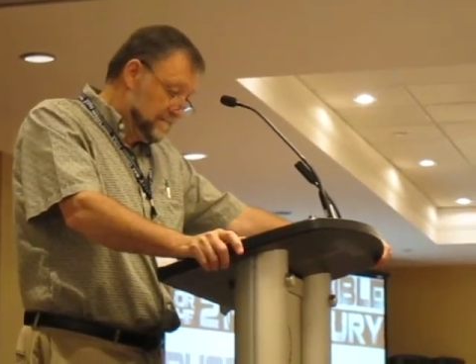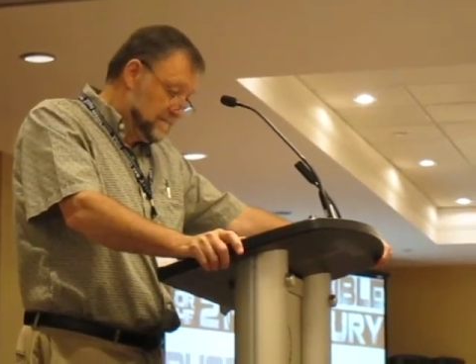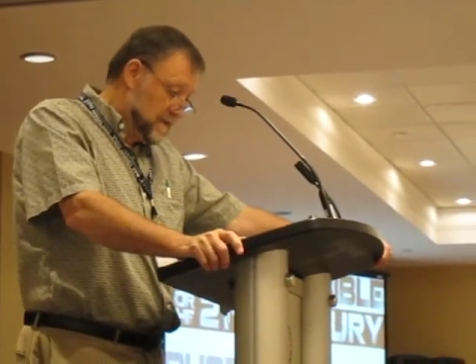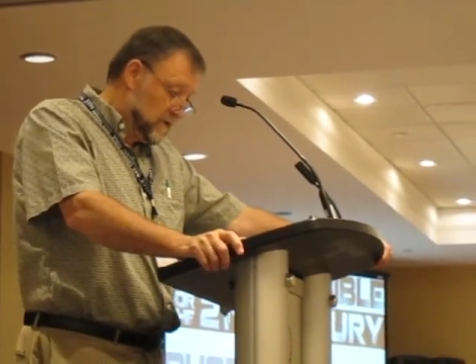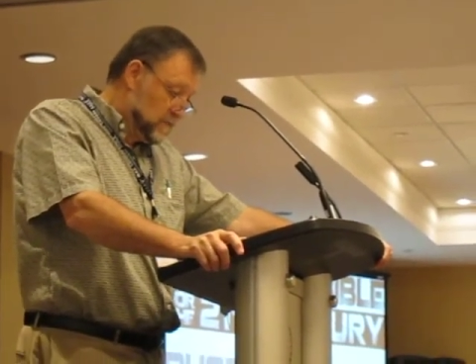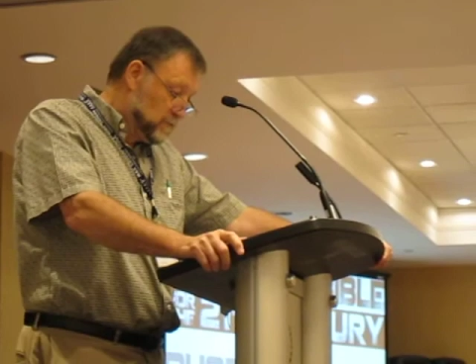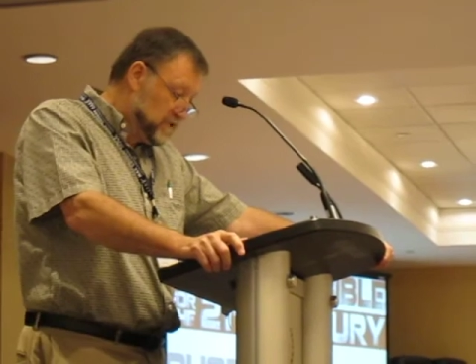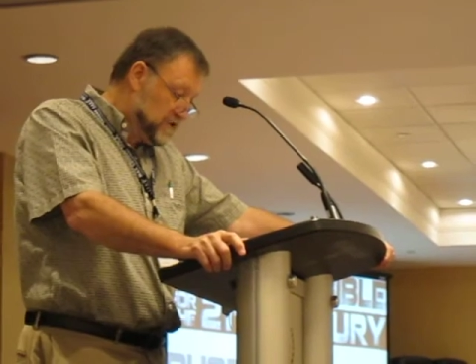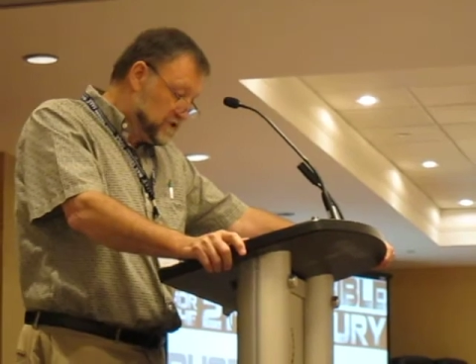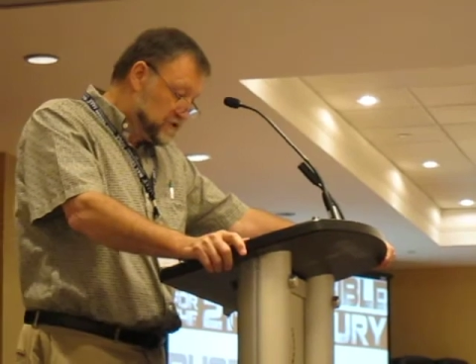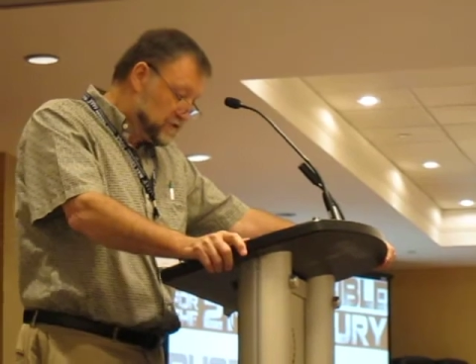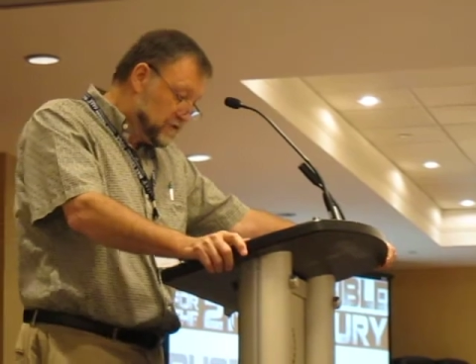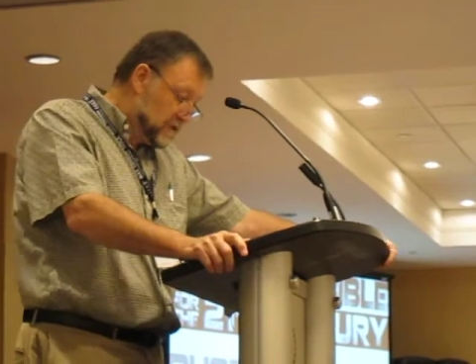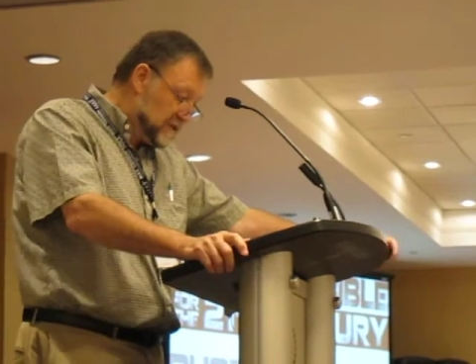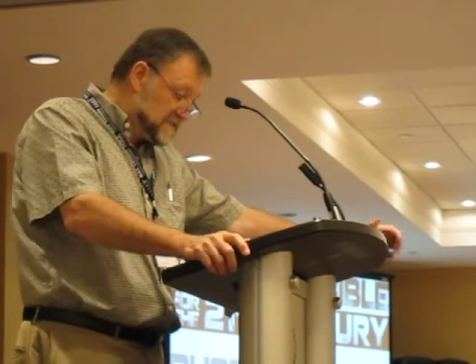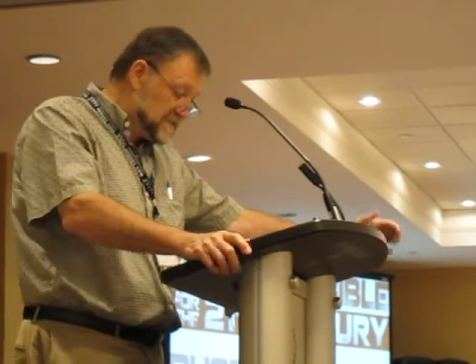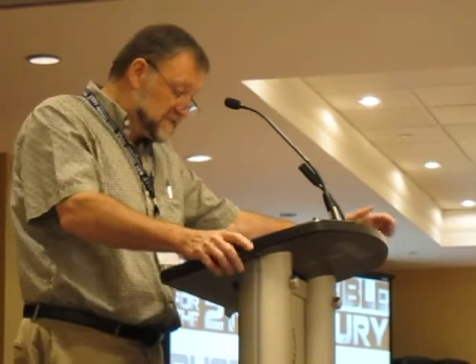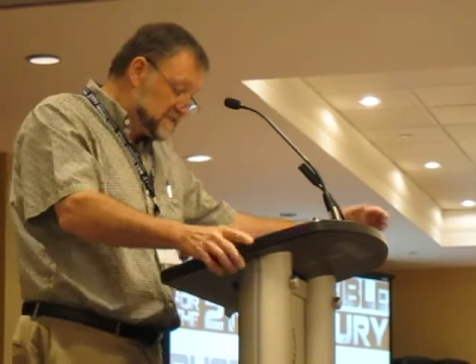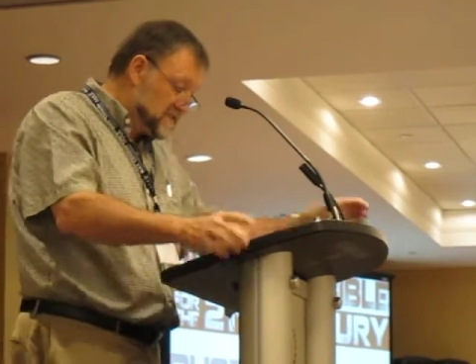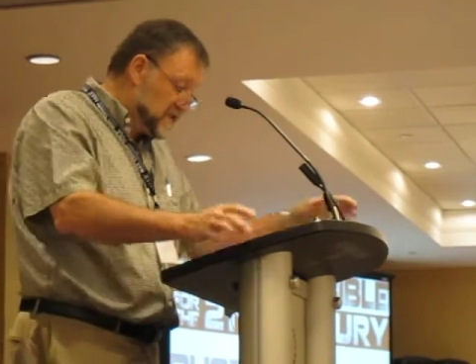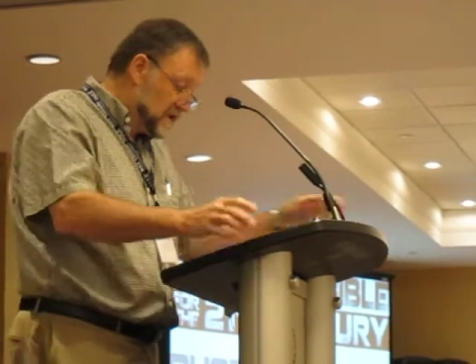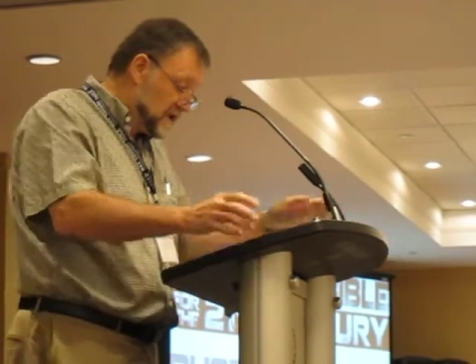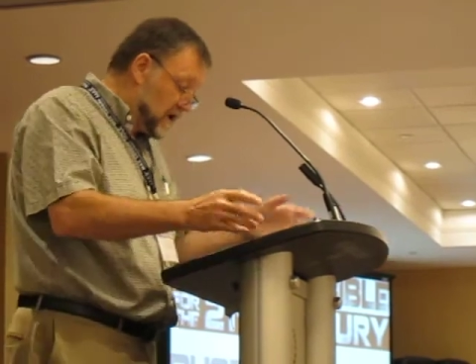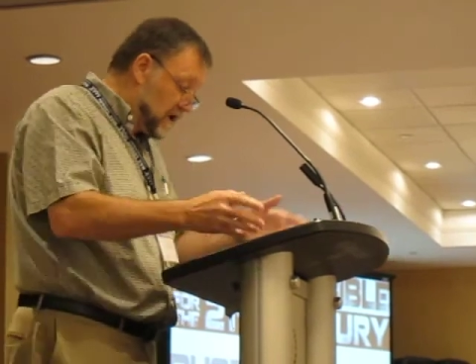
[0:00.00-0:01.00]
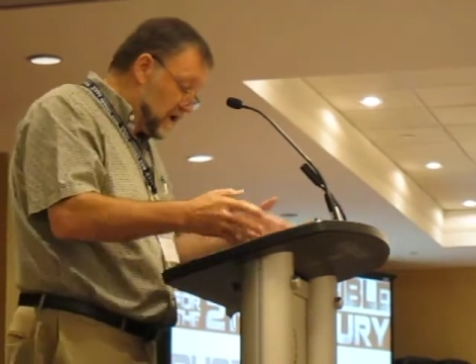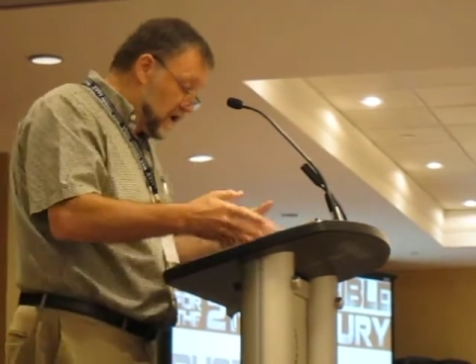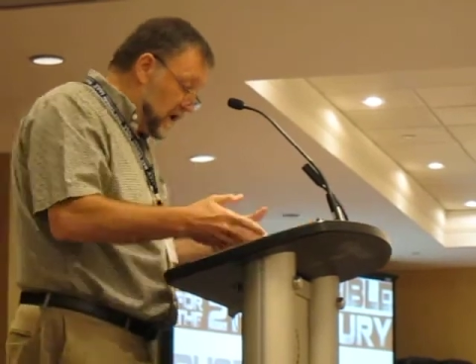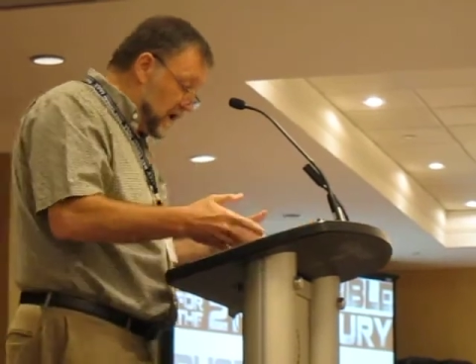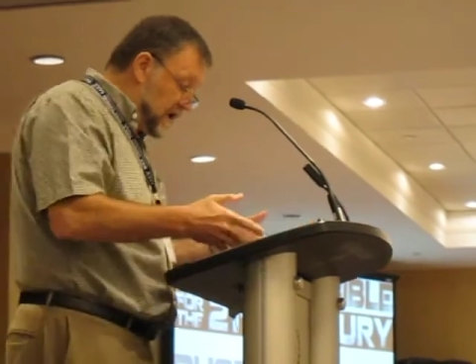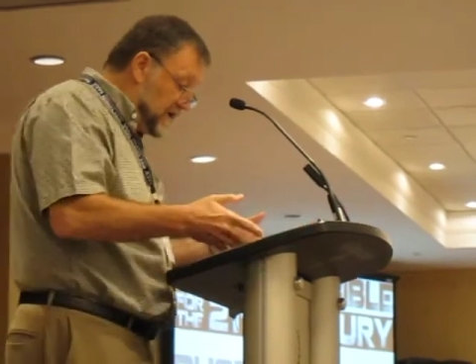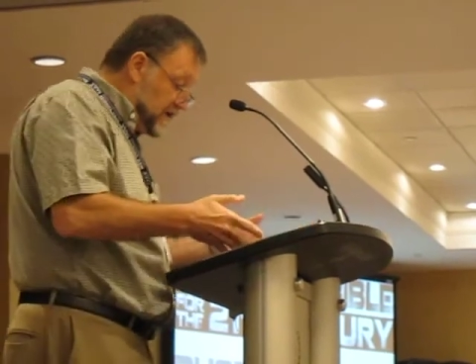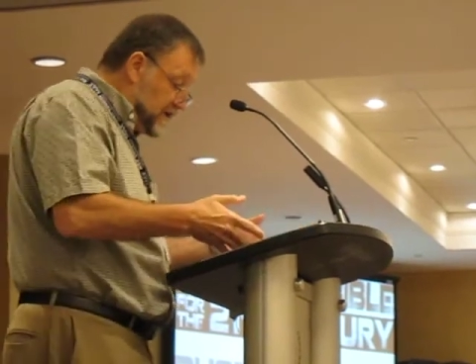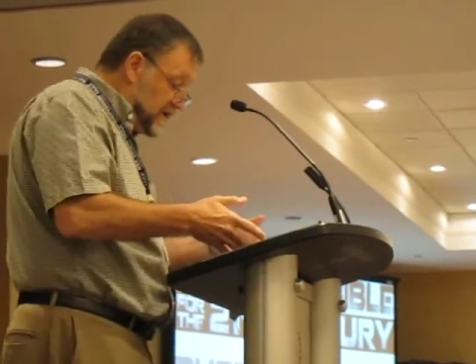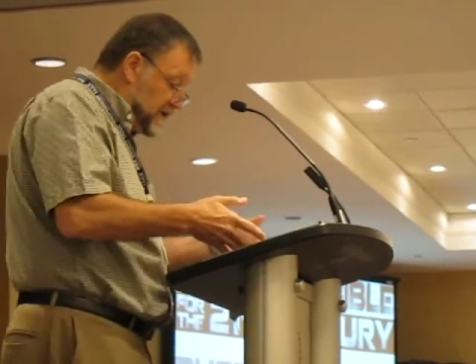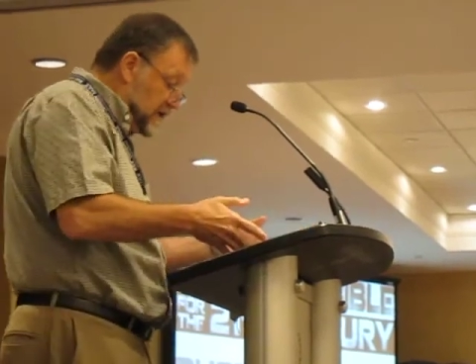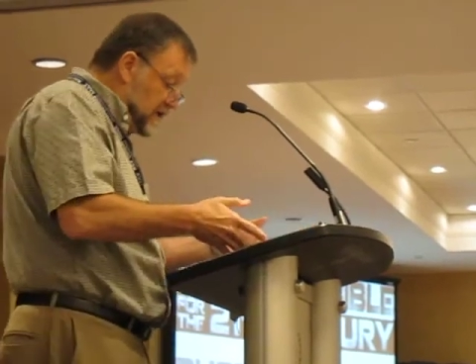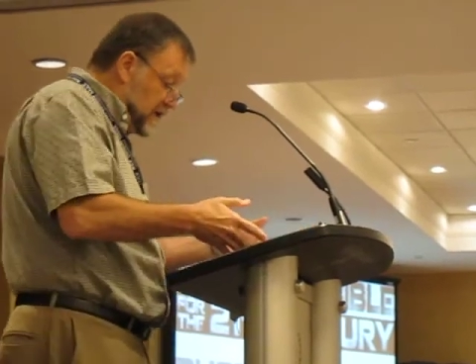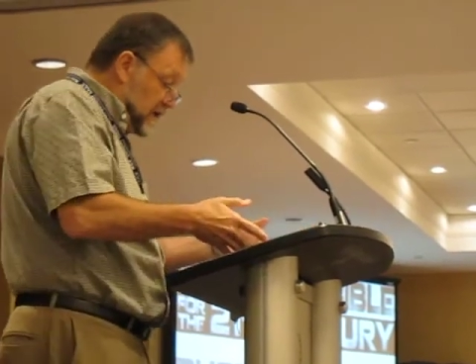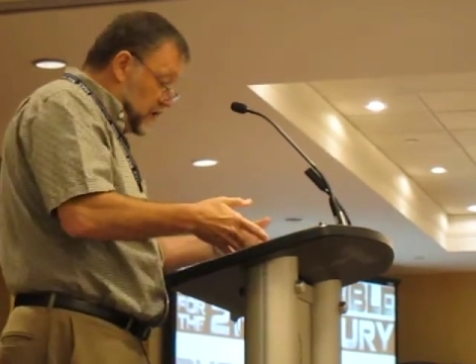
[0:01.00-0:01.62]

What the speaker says: We trust the God